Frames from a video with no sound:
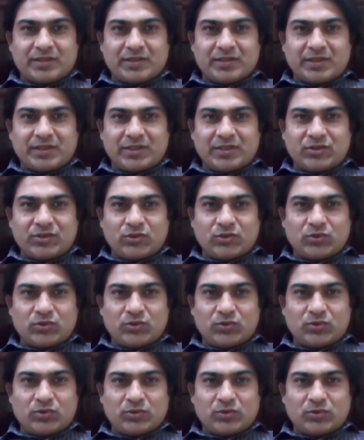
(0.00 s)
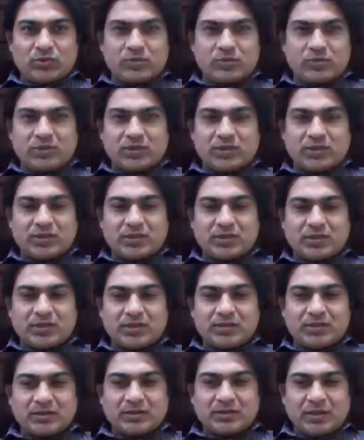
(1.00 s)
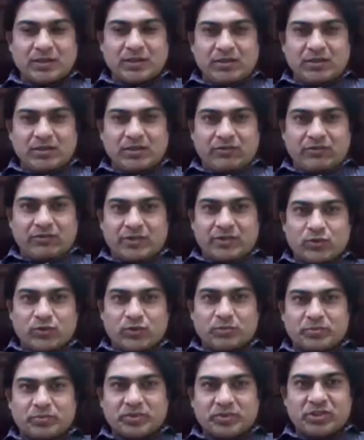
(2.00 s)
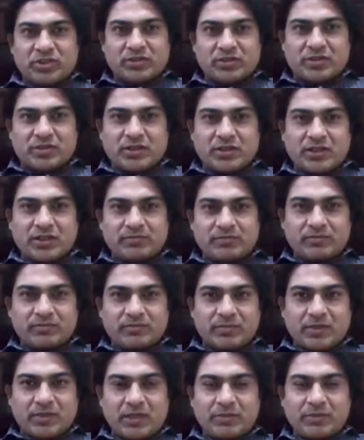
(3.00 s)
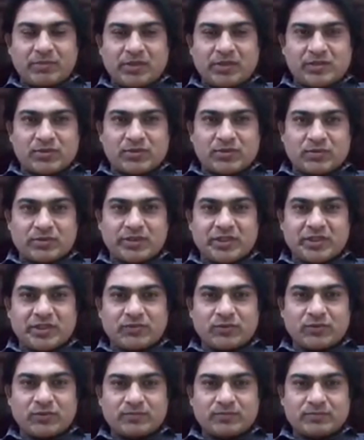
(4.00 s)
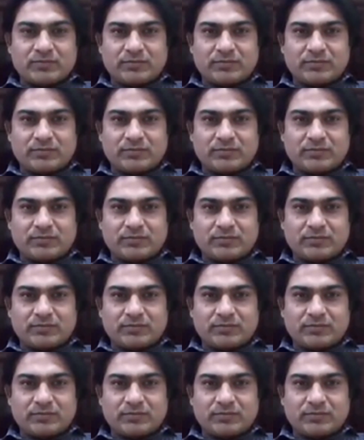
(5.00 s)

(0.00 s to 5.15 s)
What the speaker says: Thank you, Dr. Adnan, for your precious time. I am also grateful.